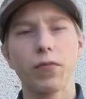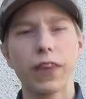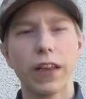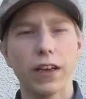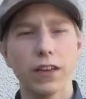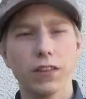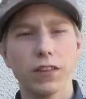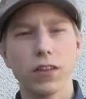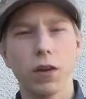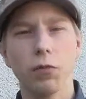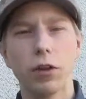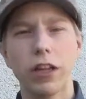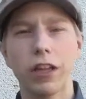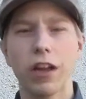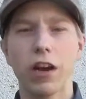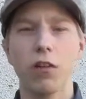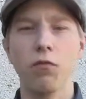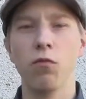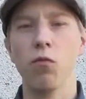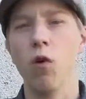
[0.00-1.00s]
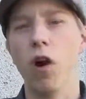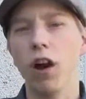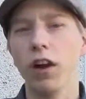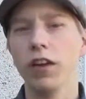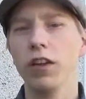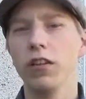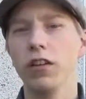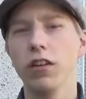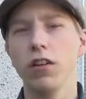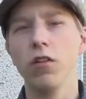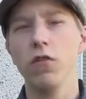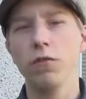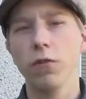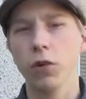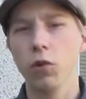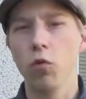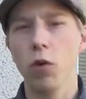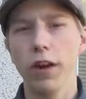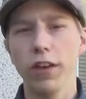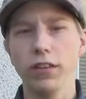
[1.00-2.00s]
It's something that I've wanted to do for
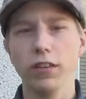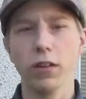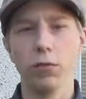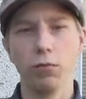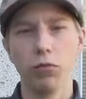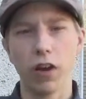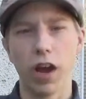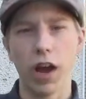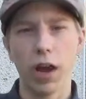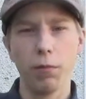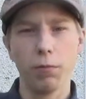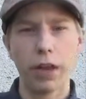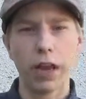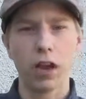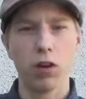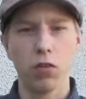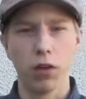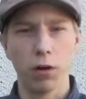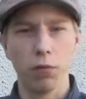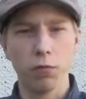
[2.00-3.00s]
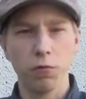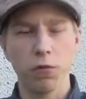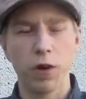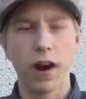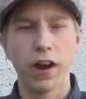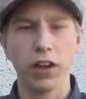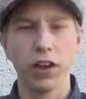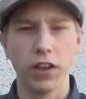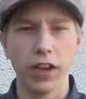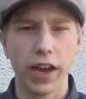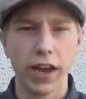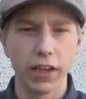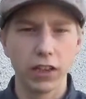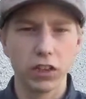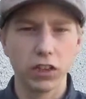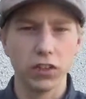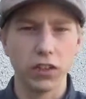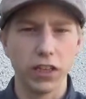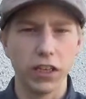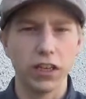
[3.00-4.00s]
quite some time now, and I'm finally
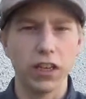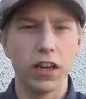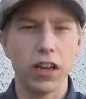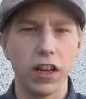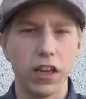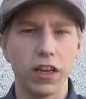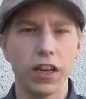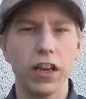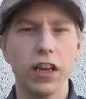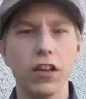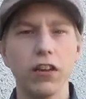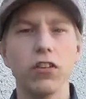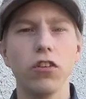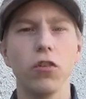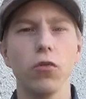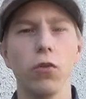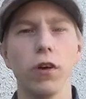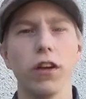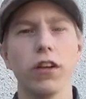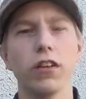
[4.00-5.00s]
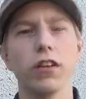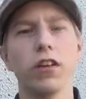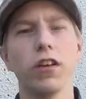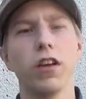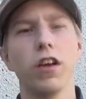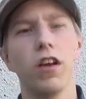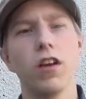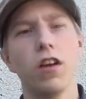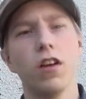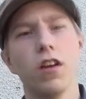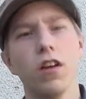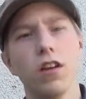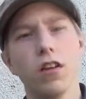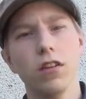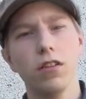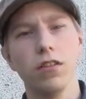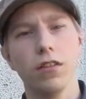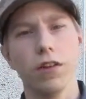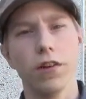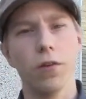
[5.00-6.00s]
actually getting into it.
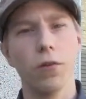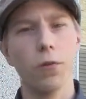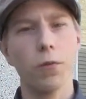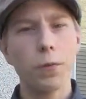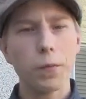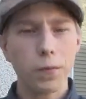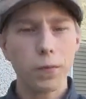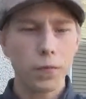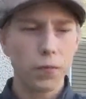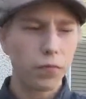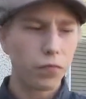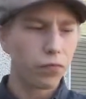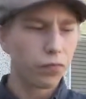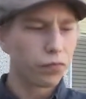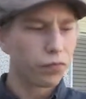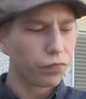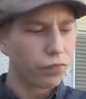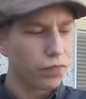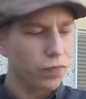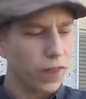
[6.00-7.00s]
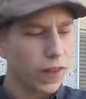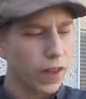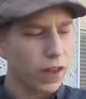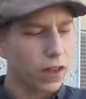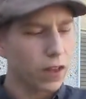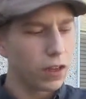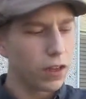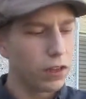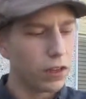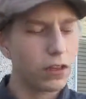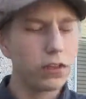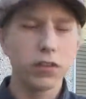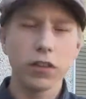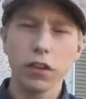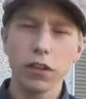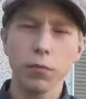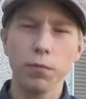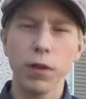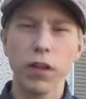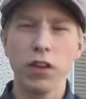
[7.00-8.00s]
So there's
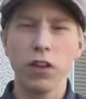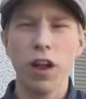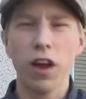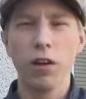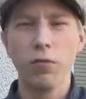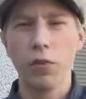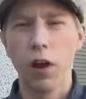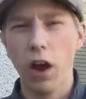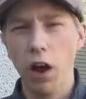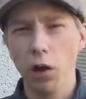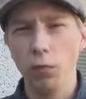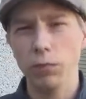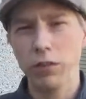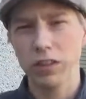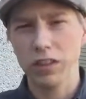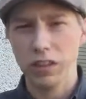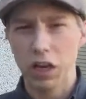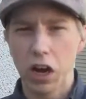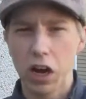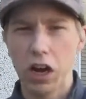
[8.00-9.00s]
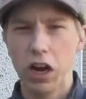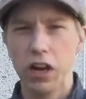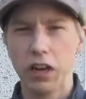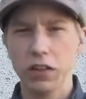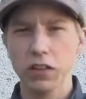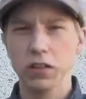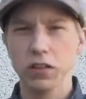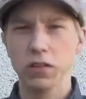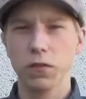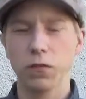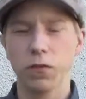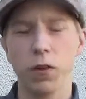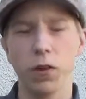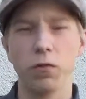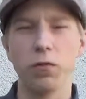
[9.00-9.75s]
going to be a lot of ums and ahs for the